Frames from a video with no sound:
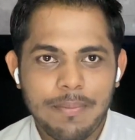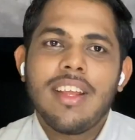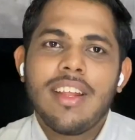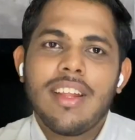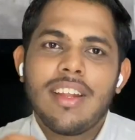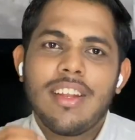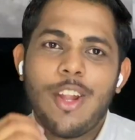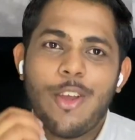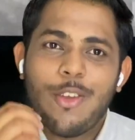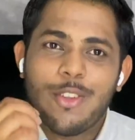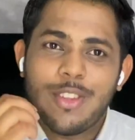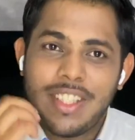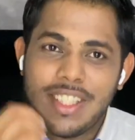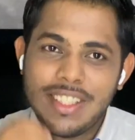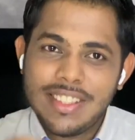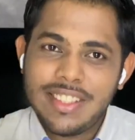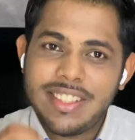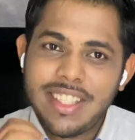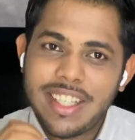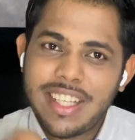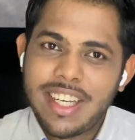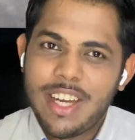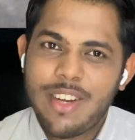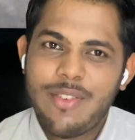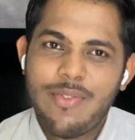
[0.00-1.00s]
Now this
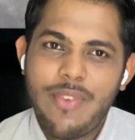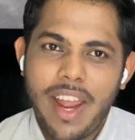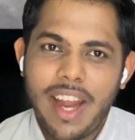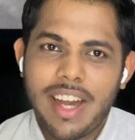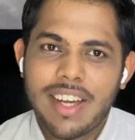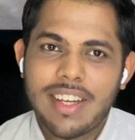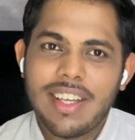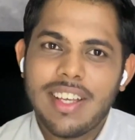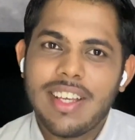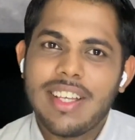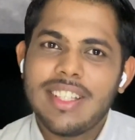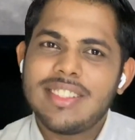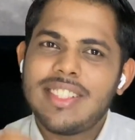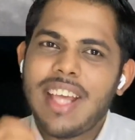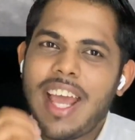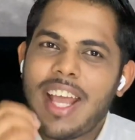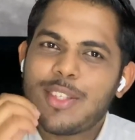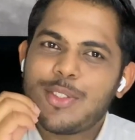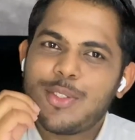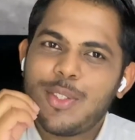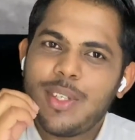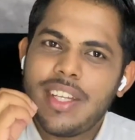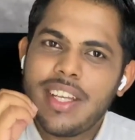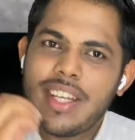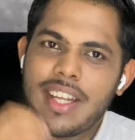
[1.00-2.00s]
secret factor is
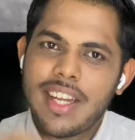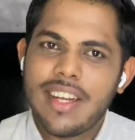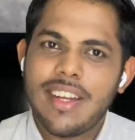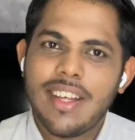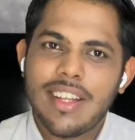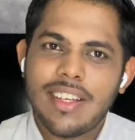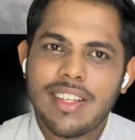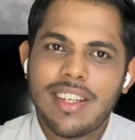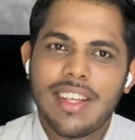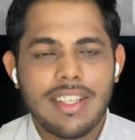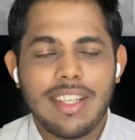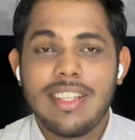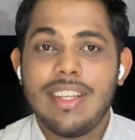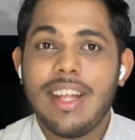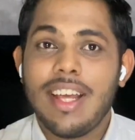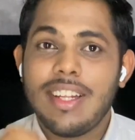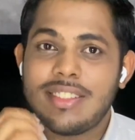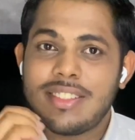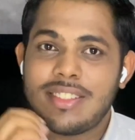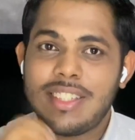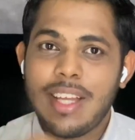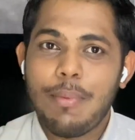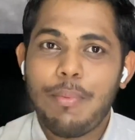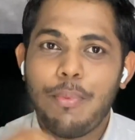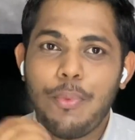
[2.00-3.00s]
actually hidden in our
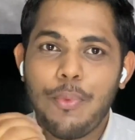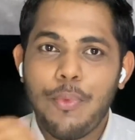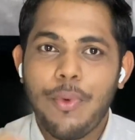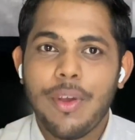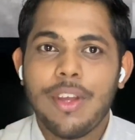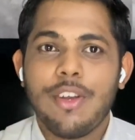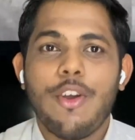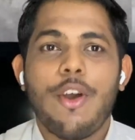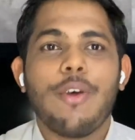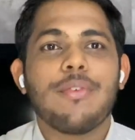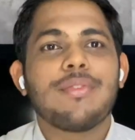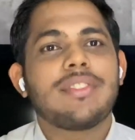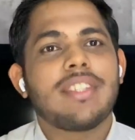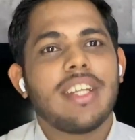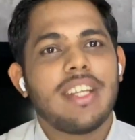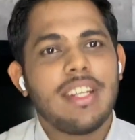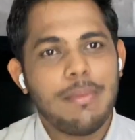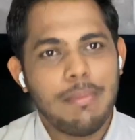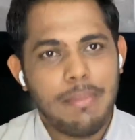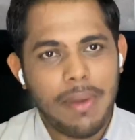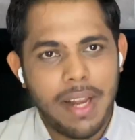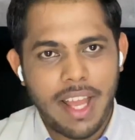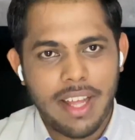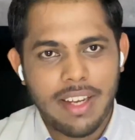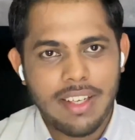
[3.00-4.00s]
step 1 of study
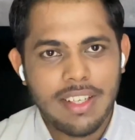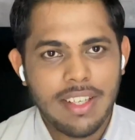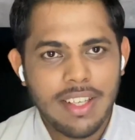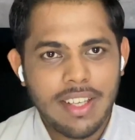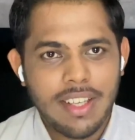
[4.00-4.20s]
plan,